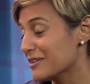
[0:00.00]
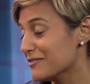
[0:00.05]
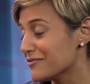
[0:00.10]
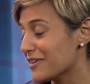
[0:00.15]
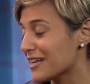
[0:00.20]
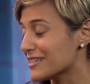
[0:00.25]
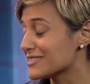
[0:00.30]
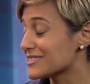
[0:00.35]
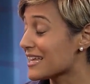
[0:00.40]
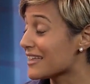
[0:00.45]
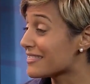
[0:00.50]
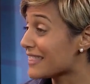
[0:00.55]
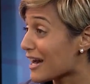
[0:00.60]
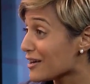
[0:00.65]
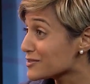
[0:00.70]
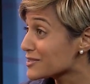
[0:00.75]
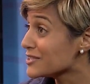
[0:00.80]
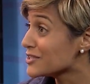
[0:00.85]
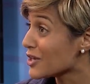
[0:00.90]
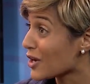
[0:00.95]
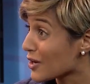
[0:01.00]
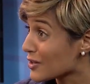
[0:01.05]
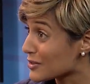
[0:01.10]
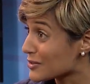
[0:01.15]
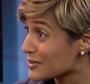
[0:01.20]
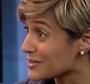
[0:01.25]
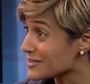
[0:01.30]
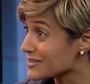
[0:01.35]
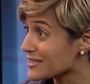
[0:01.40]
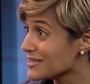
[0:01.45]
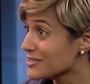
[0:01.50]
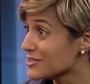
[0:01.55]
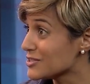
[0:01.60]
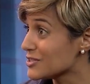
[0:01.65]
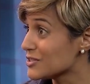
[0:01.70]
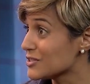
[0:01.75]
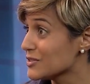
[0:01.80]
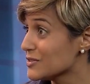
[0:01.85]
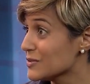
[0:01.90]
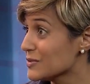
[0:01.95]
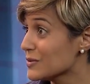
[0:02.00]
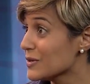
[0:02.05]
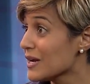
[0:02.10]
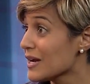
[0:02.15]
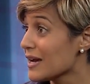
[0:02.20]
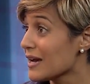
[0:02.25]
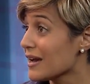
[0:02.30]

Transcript: invests $1,000 dollars into